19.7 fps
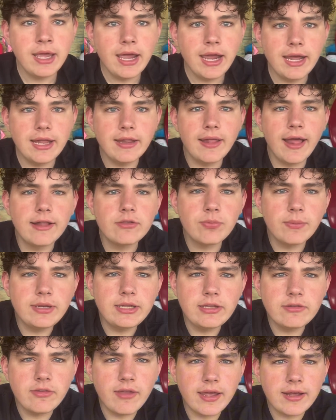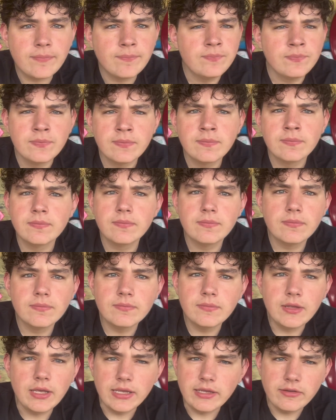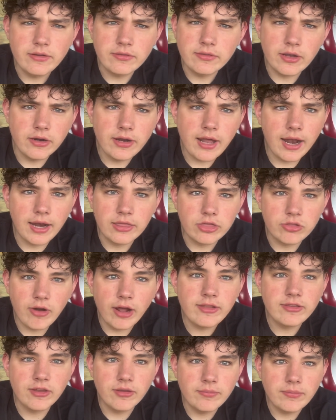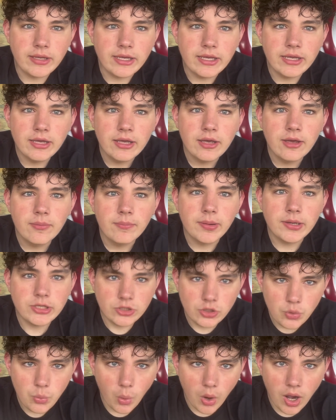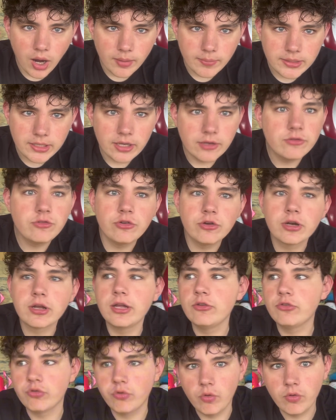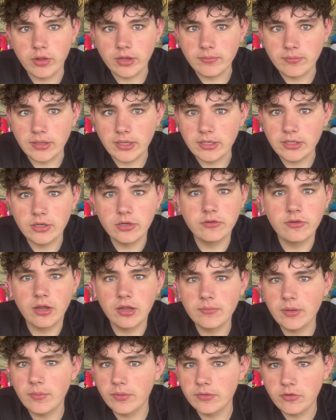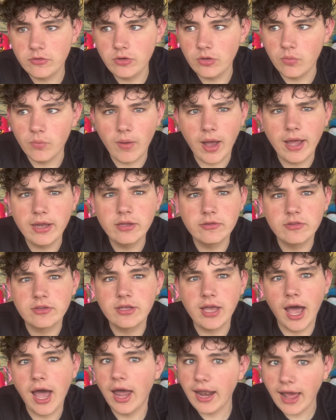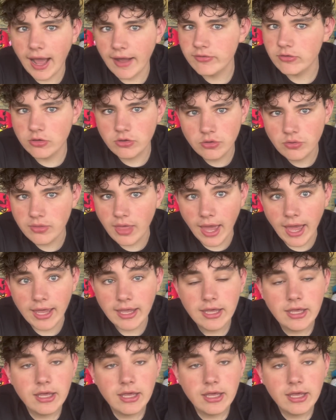And that's when he's like, they're not a threat to me, but you are, because you're controlling me. You're telling me what to do. Why does a god have to do that?